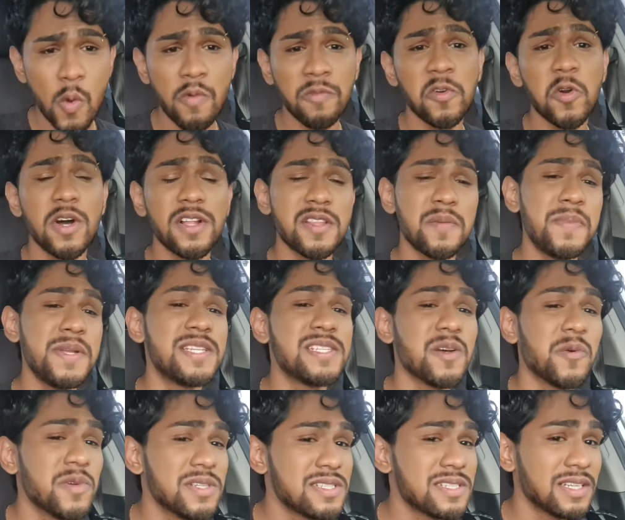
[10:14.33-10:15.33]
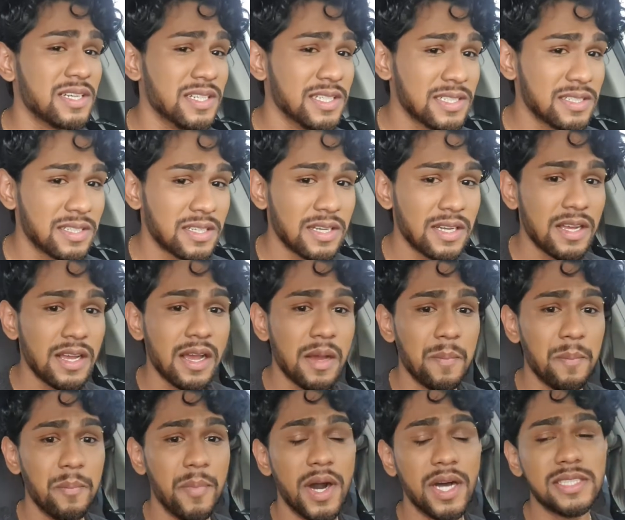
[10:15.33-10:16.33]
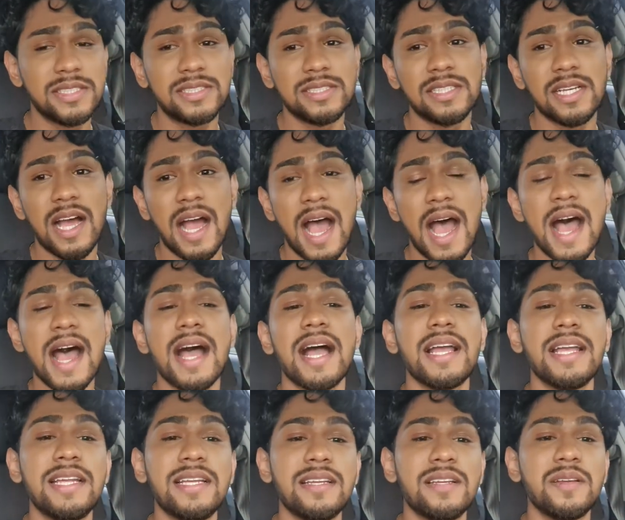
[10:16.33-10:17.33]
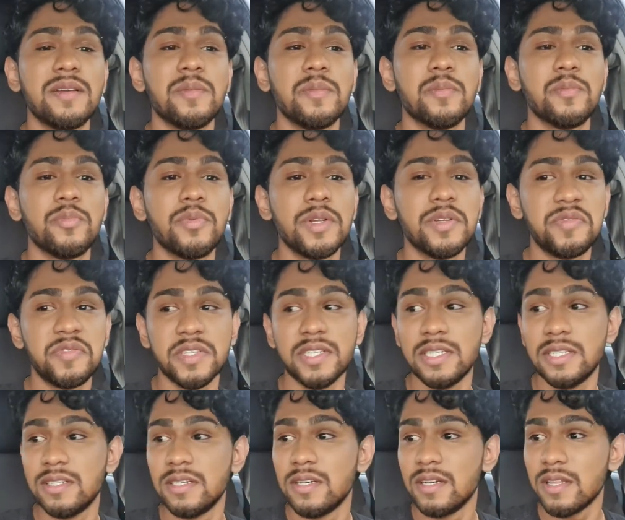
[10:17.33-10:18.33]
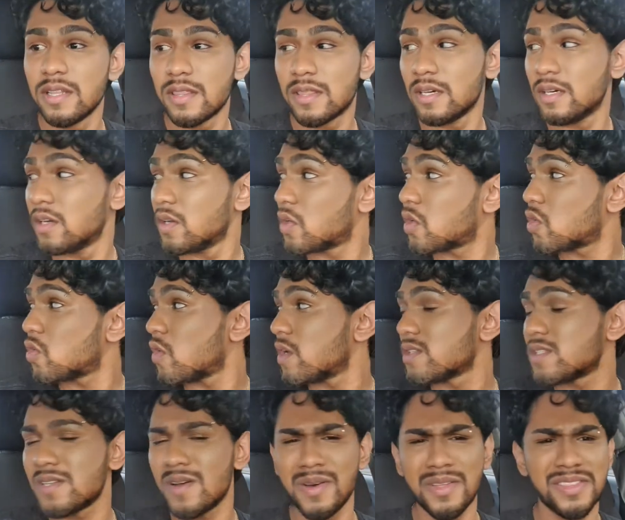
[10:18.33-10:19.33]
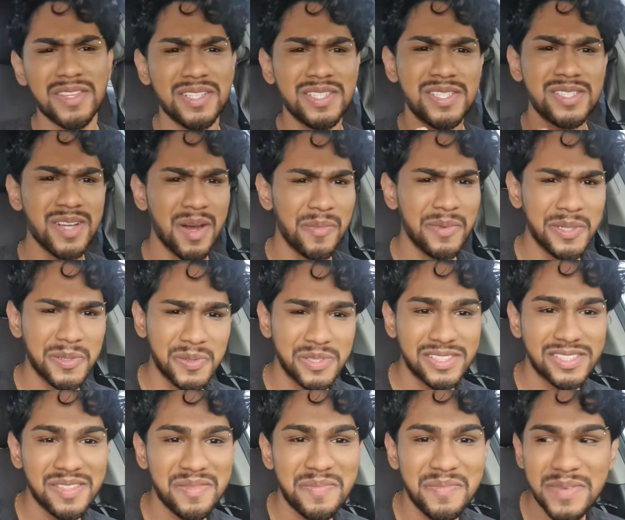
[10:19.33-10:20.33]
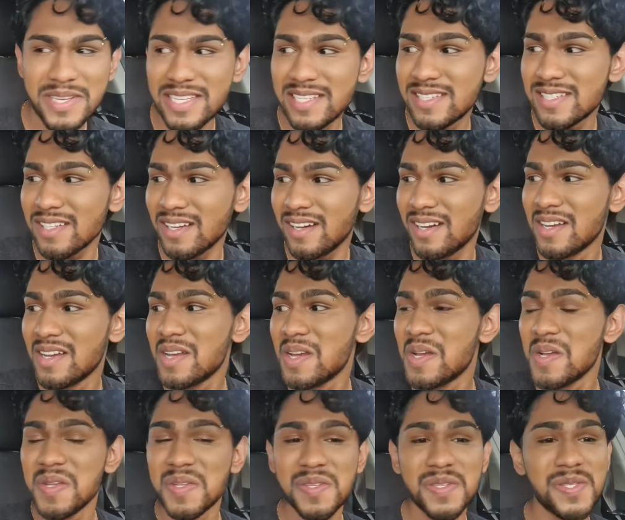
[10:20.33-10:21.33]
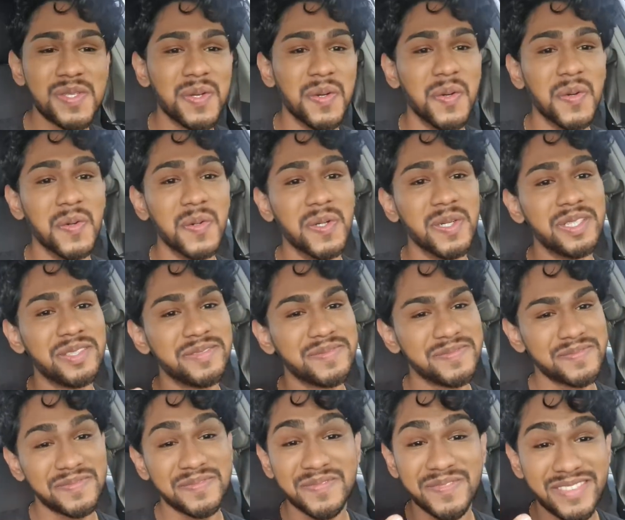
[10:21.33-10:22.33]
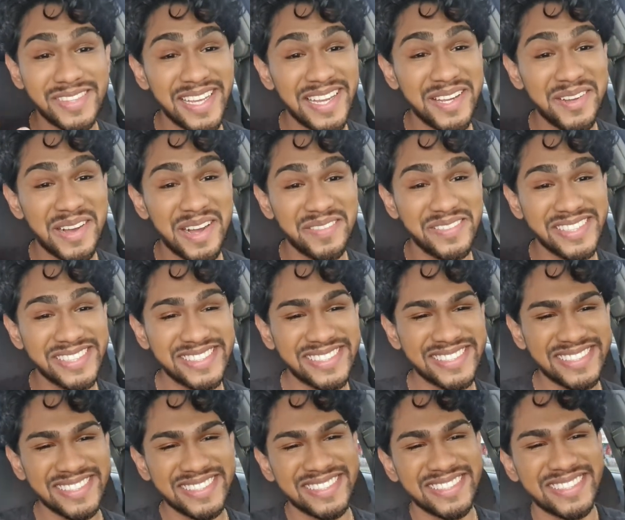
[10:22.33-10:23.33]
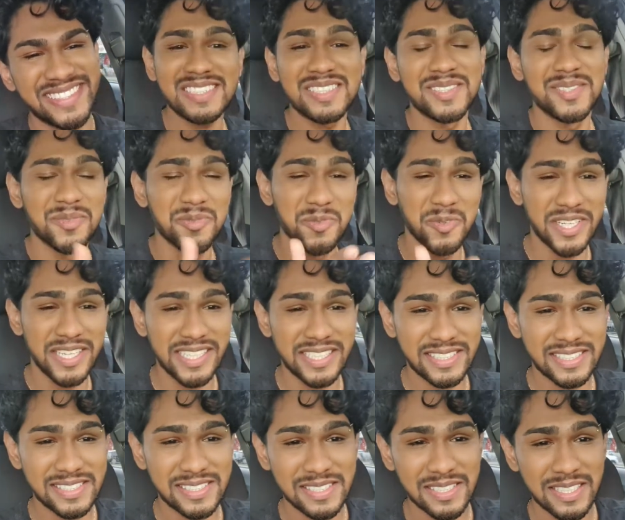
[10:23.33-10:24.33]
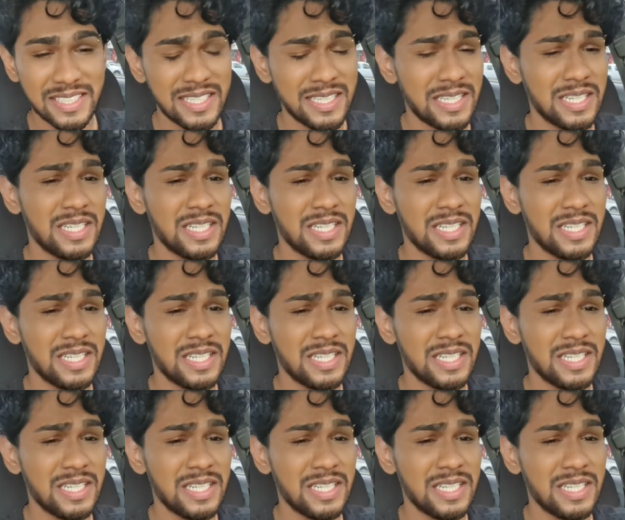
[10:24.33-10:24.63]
overall, the pizza was good, but I preferred the crust on the Domino's pizza. So, there you have it. Sweet.